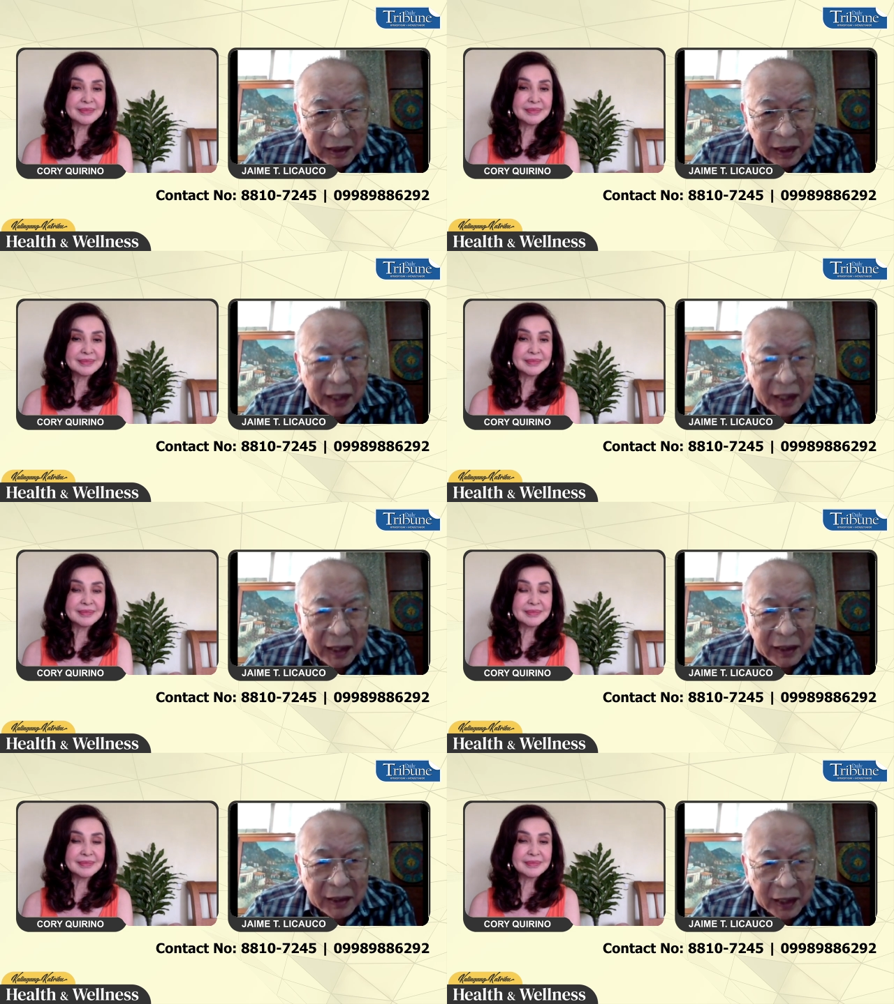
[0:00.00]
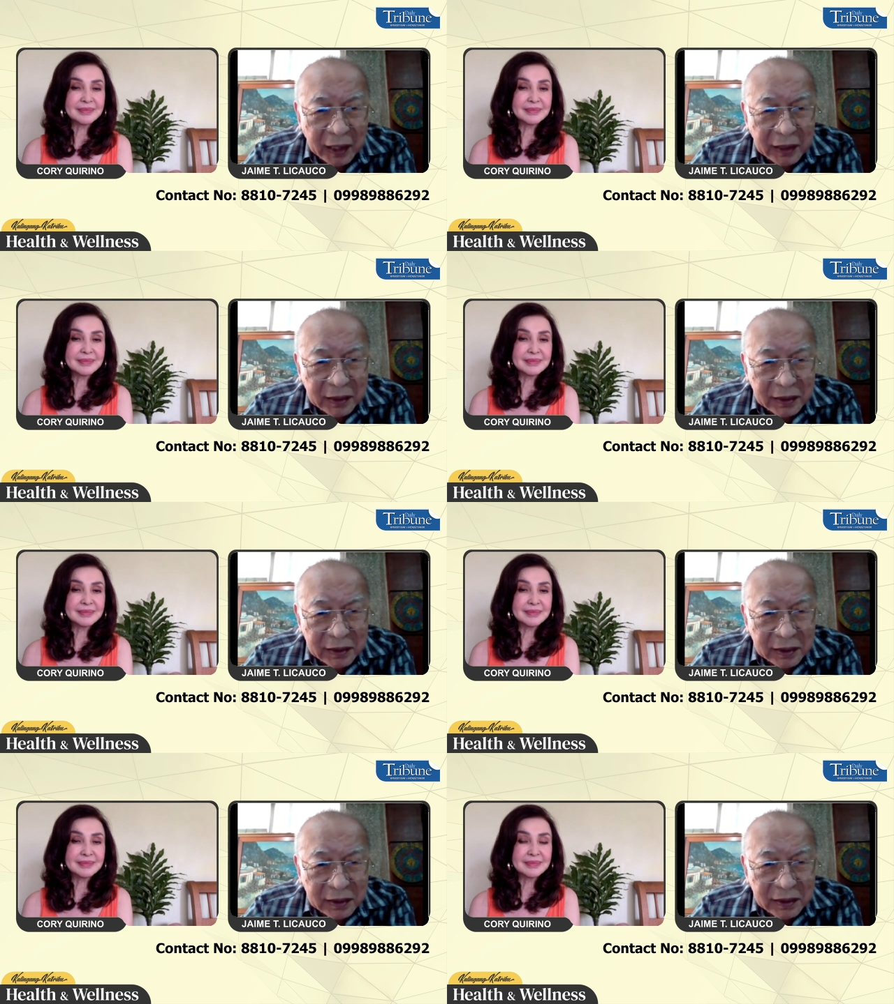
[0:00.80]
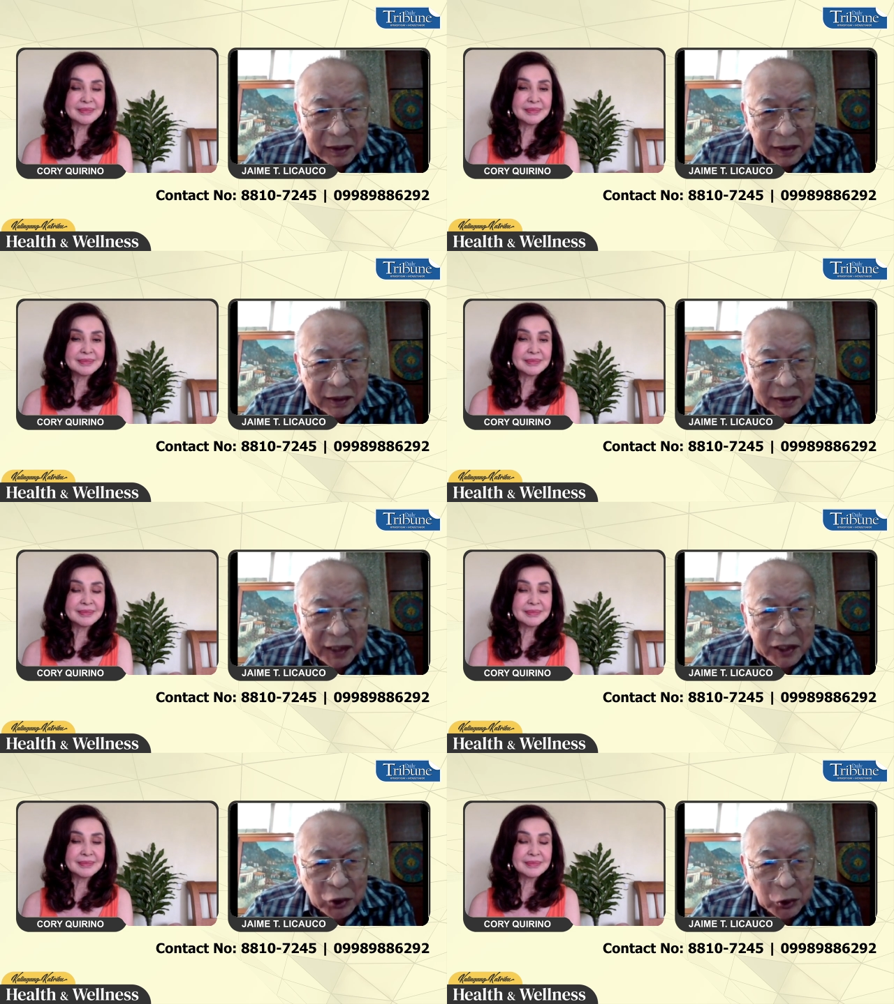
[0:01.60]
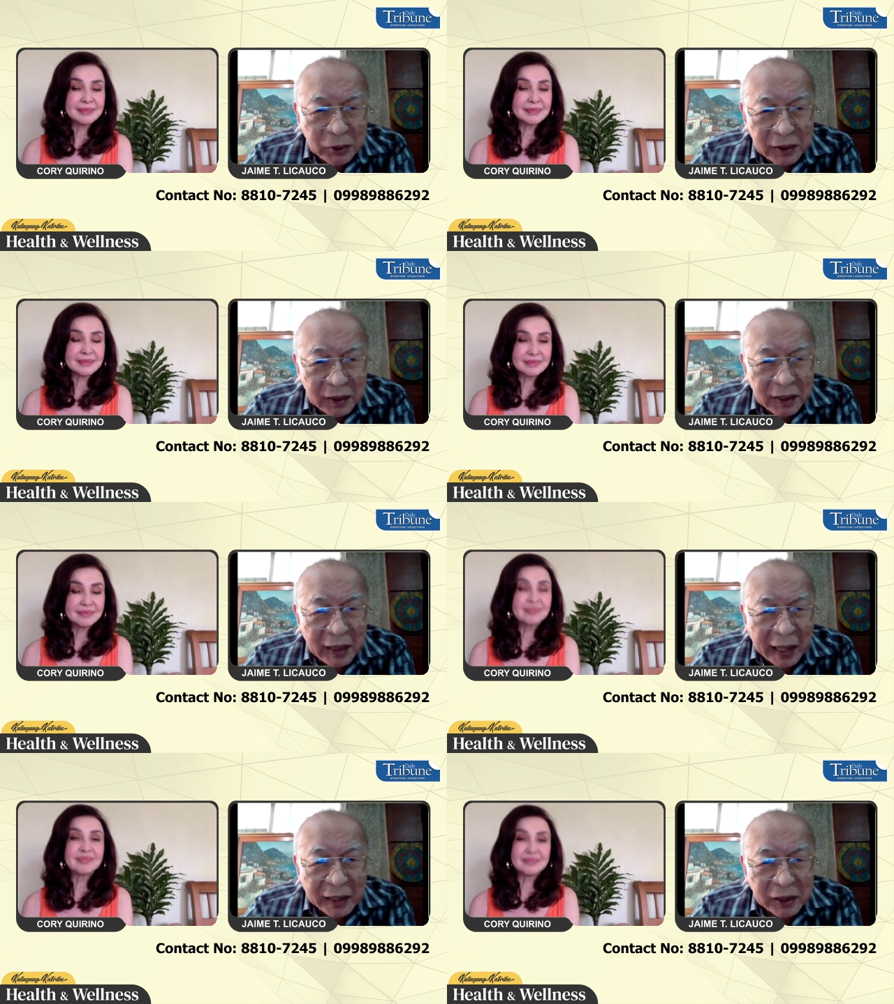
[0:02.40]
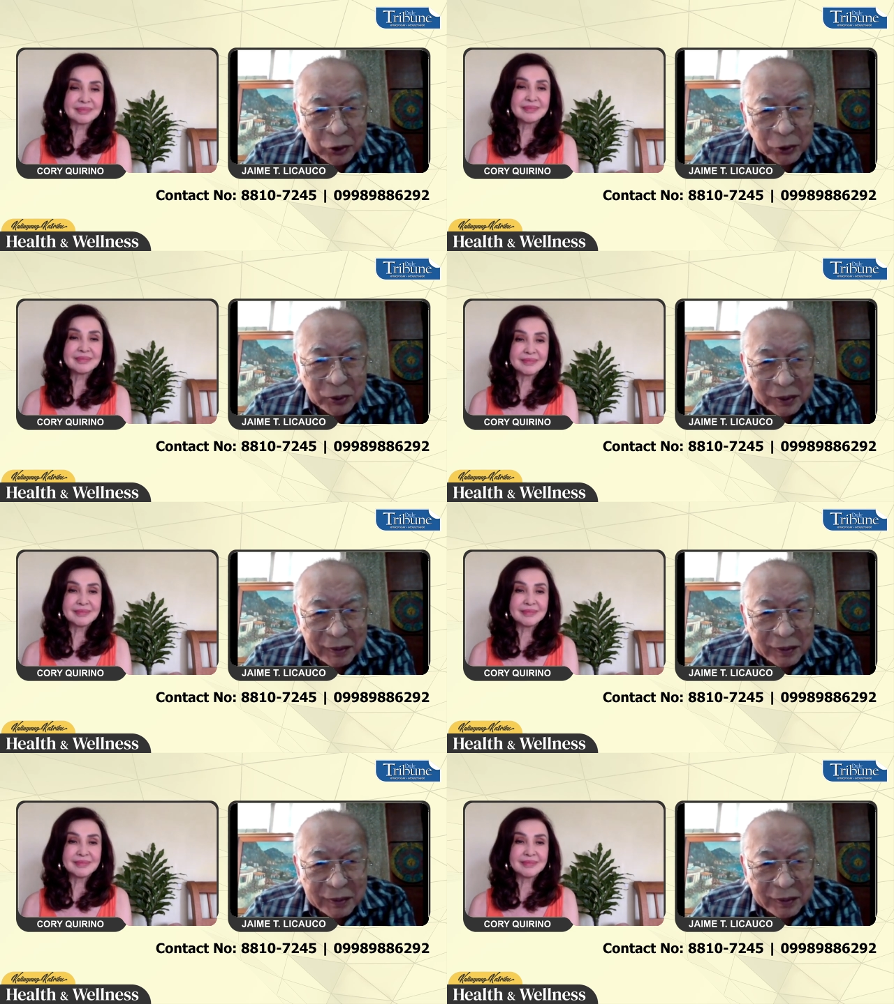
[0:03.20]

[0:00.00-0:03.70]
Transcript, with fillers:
Speaker 1: nine eight eight six two nine two.